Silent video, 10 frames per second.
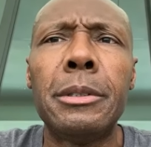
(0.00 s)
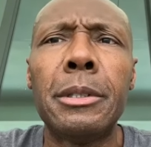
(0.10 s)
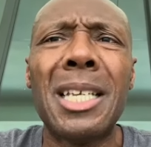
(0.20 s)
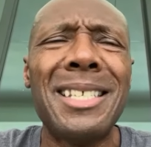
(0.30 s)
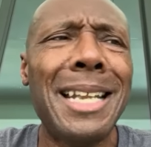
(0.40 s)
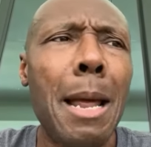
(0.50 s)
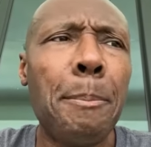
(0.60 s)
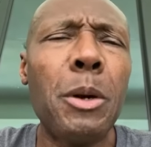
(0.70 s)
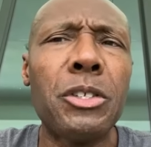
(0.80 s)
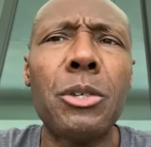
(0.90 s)
Because, see, that
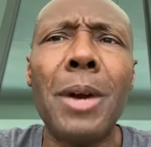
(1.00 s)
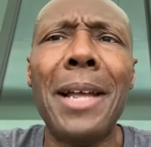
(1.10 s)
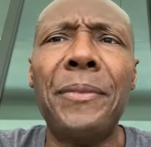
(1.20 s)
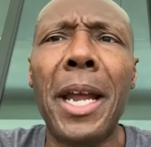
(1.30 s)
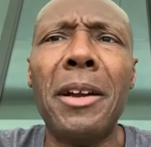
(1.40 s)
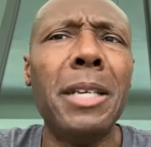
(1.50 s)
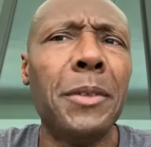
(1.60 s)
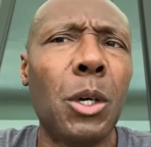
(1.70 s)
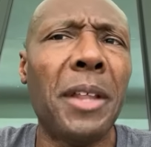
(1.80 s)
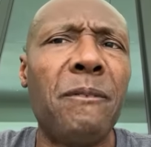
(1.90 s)
person right there, even
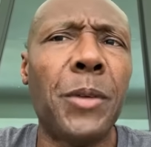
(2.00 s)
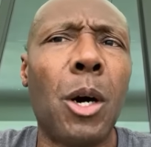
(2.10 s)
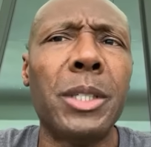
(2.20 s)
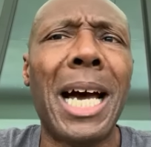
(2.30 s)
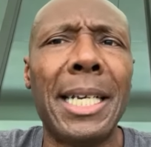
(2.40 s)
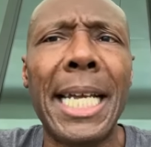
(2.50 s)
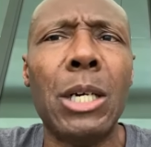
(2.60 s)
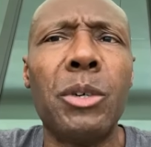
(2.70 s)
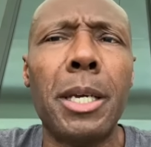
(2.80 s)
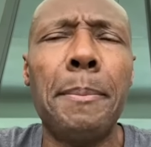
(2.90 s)
though they fall down, they
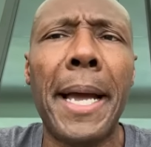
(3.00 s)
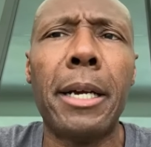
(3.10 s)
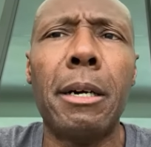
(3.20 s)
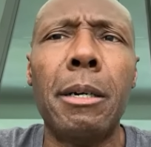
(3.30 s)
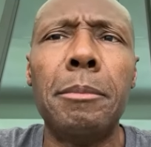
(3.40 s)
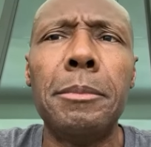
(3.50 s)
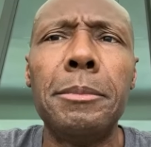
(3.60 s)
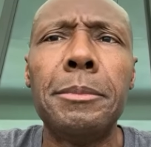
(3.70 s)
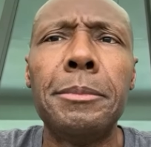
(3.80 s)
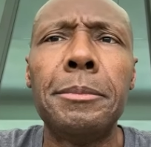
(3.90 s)
going to get back up.
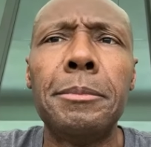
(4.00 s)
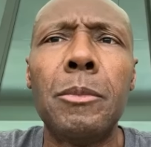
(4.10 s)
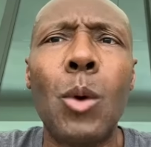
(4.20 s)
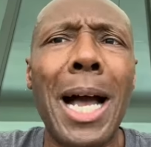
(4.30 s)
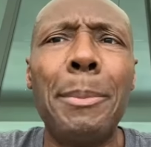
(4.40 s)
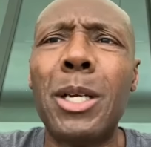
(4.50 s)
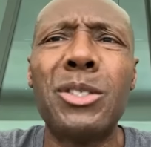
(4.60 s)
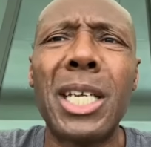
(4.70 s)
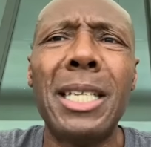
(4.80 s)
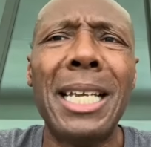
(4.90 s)
Why? Because
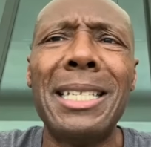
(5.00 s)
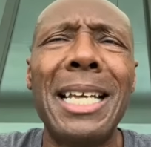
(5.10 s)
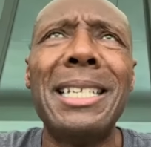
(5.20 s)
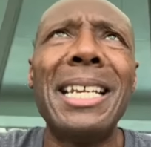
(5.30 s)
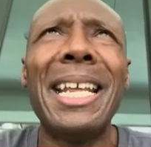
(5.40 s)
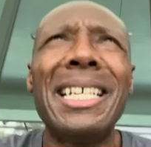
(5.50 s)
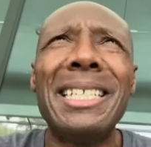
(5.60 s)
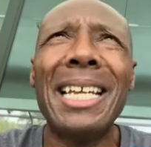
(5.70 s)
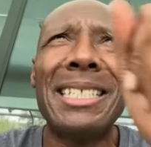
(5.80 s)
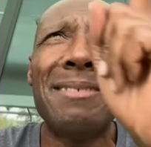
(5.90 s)
they, they, they, they, they, they,